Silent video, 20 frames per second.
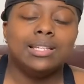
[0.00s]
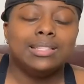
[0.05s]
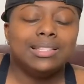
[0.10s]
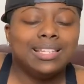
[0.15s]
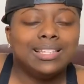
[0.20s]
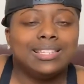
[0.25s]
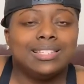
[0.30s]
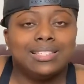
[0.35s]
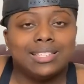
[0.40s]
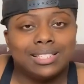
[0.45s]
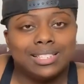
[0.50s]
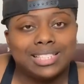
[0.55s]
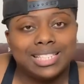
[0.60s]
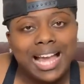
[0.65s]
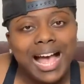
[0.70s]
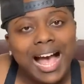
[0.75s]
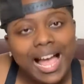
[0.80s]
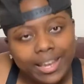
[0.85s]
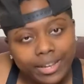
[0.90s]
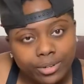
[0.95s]
This is a
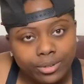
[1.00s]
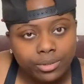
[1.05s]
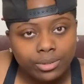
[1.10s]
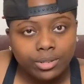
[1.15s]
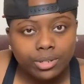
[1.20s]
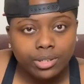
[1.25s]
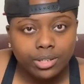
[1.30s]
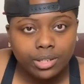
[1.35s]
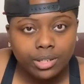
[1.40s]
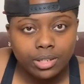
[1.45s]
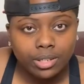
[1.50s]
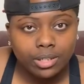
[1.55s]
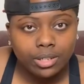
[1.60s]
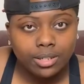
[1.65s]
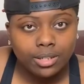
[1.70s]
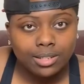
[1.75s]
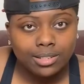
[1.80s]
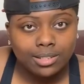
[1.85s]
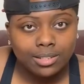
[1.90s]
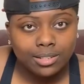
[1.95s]
child.
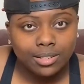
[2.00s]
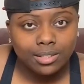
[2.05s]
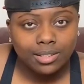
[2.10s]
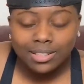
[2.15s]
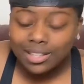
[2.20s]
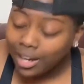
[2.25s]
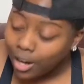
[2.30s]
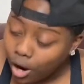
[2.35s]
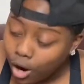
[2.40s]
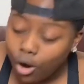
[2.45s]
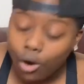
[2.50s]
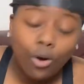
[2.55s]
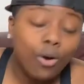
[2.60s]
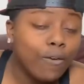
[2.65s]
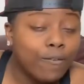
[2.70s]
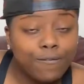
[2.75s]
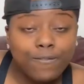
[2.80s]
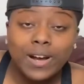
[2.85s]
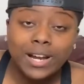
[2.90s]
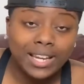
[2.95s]
A
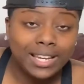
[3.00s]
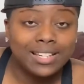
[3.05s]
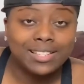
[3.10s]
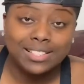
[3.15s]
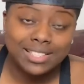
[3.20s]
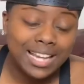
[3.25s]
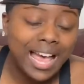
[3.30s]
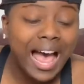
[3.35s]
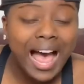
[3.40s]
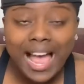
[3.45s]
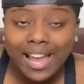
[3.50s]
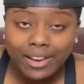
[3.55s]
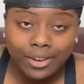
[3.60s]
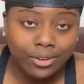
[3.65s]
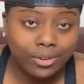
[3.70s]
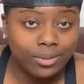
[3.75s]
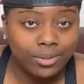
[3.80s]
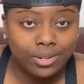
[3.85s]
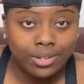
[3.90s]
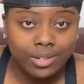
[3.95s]
whole fucking
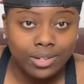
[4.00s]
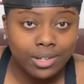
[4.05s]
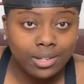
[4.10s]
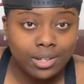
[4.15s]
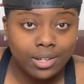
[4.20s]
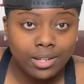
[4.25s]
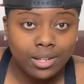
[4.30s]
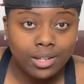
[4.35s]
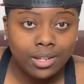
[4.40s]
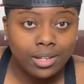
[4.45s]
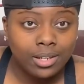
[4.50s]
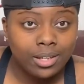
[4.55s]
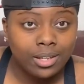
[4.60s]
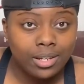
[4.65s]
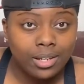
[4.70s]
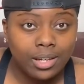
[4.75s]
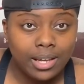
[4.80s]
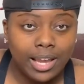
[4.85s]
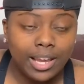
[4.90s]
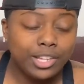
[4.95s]
child.
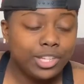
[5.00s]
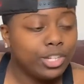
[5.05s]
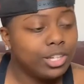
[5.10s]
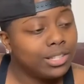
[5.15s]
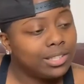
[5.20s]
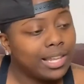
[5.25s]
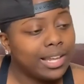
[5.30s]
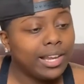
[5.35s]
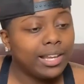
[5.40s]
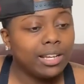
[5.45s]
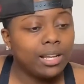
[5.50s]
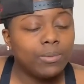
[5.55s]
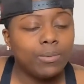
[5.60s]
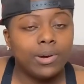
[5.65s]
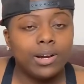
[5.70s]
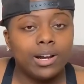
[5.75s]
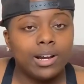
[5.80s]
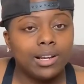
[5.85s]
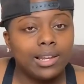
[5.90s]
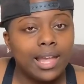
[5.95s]
And you're laying up
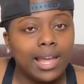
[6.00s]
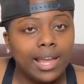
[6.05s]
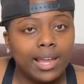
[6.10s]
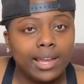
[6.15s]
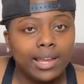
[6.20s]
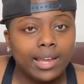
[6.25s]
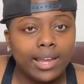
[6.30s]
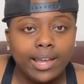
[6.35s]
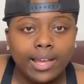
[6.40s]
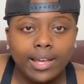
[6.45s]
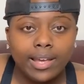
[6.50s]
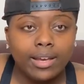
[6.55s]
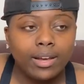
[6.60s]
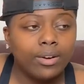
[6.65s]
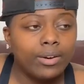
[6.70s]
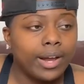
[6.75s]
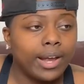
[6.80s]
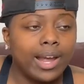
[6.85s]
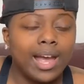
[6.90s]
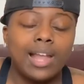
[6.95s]
with her like, yeah,
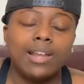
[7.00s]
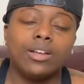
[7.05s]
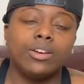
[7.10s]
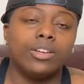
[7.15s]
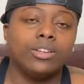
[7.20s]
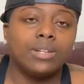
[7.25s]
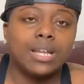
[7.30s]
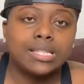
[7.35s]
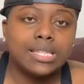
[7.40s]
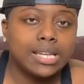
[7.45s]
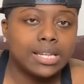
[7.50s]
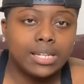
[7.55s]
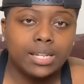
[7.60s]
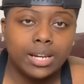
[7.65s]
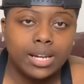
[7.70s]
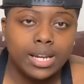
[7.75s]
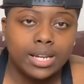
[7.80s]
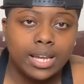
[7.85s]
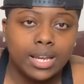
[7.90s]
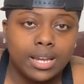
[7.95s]
okay, I know you're not taking
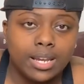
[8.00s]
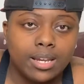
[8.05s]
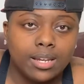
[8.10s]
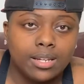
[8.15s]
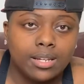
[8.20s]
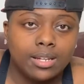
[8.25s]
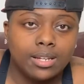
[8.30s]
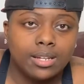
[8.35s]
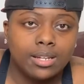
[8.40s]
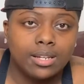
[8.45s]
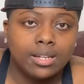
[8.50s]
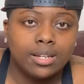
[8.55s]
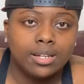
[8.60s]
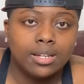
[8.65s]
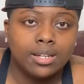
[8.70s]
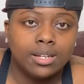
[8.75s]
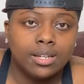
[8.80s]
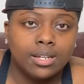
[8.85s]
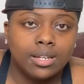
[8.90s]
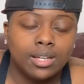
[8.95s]
care of your kid.
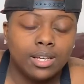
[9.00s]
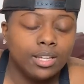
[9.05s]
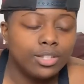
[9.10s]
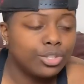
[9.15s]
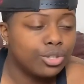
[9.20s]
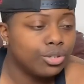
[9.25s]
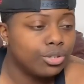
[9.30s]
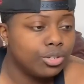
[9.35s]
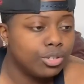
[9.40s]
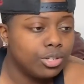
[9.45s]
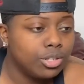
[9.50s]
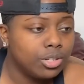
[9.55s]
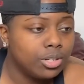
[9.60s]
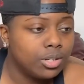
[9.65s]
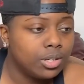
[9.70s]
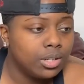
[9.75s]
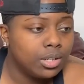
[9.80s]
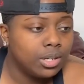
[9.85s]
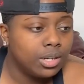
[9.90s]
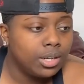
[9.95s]
It's cool.
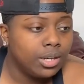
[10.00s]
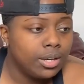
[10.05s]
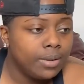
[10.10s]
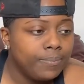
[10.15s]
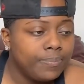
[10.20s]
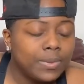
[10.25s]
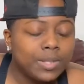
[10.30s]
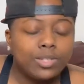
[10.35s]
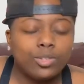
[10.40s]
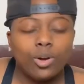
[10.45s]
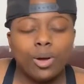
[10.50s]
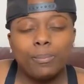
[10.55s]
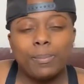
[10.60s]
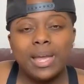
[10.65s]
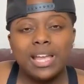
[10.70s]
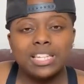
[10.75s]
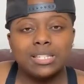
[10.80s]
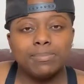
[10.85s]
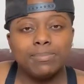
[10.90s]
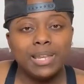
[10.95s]
So it
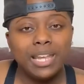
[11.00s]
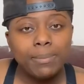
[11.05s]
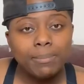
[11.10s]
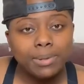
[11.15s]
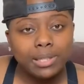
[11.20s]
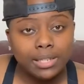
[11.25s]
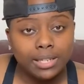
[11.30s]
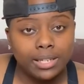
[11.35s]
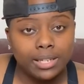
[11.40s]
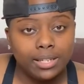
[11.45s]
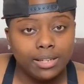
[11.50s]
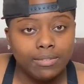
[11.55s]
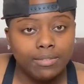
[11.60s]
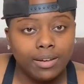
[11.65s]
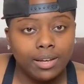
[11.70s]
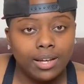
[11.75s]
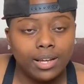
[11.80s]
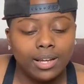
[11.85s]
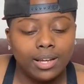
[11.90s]
makes me believe